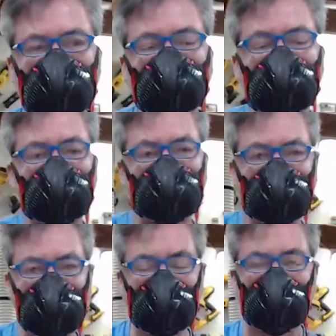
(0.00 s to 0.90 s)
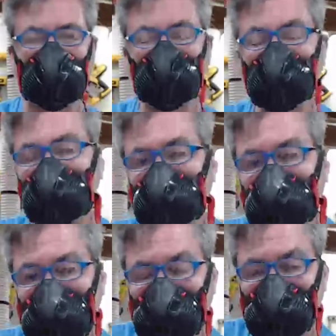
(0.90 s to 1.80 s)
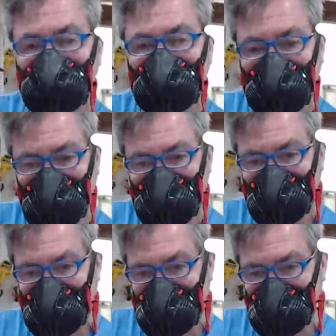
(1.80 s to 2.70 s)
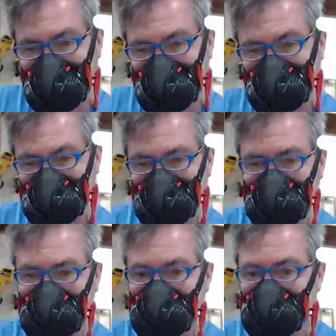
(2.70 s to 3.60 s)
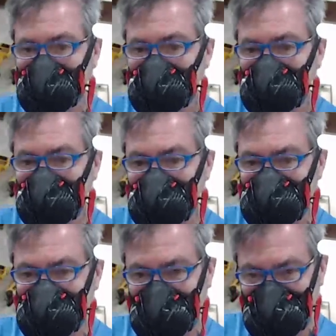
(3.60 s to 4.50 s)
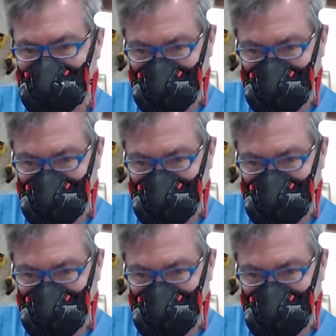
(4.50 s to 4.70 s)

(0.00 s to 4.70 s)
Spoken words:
heat gun over here, but I will go and get it a little bit later on. Marissa,